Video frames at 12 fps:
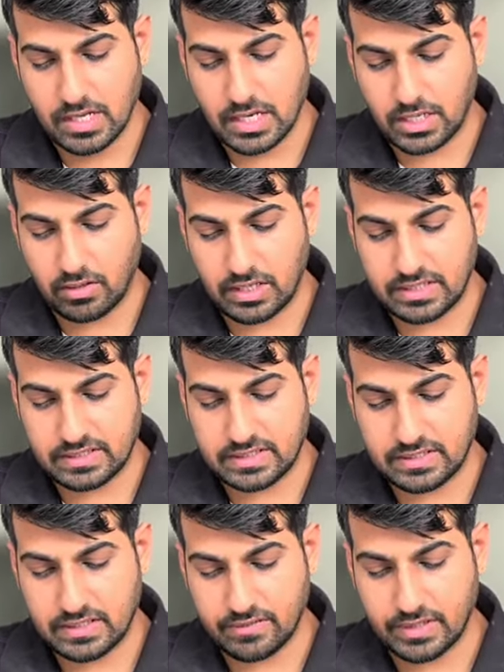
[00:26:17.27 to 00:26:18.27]
Now let us
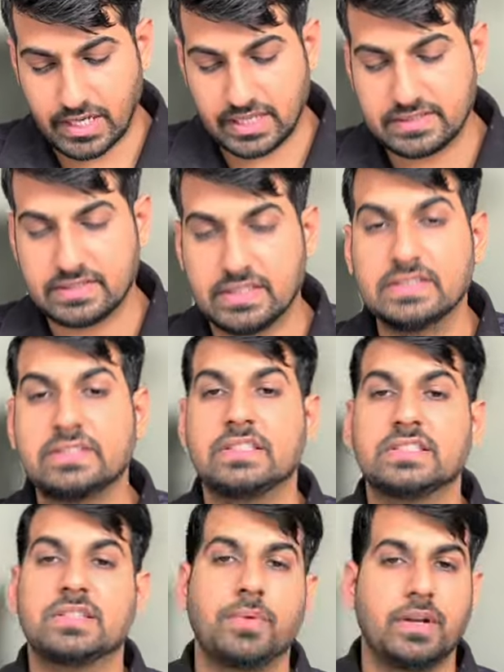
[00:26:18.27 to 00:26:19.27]
say the X is
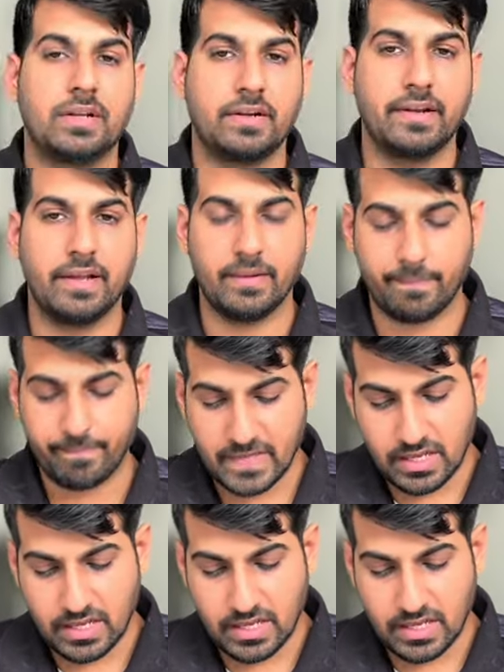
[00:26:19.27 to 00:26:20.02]
dissipated here.